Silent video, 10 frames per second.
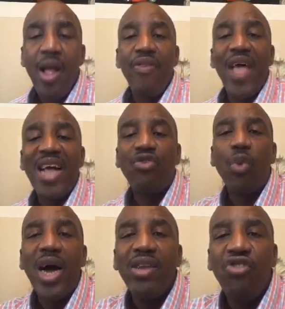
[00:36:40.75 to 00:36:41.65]
That's
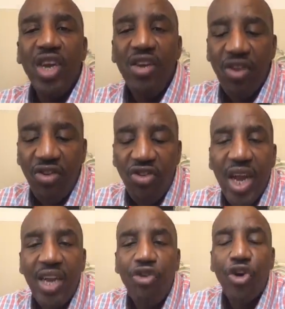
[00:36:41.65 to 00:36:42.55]
why Jesus
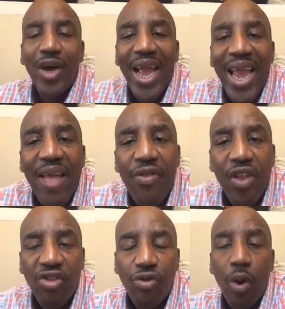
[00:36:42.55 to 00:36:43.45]
said, You're in
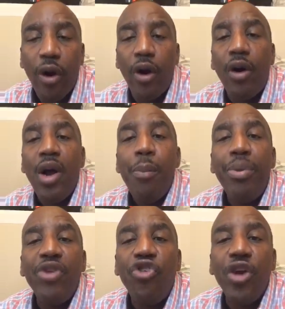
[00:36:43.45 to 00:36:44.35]
this world,
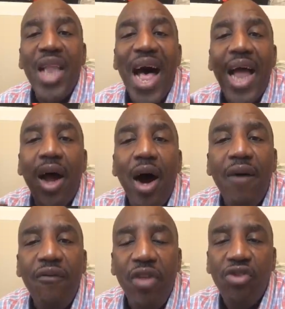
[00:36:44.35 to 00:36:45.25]
but you're not
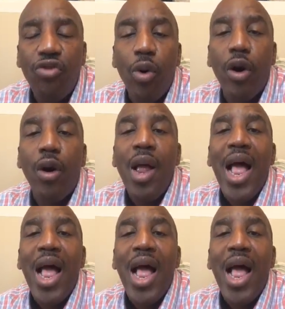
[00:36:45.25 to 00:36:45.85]
of this world.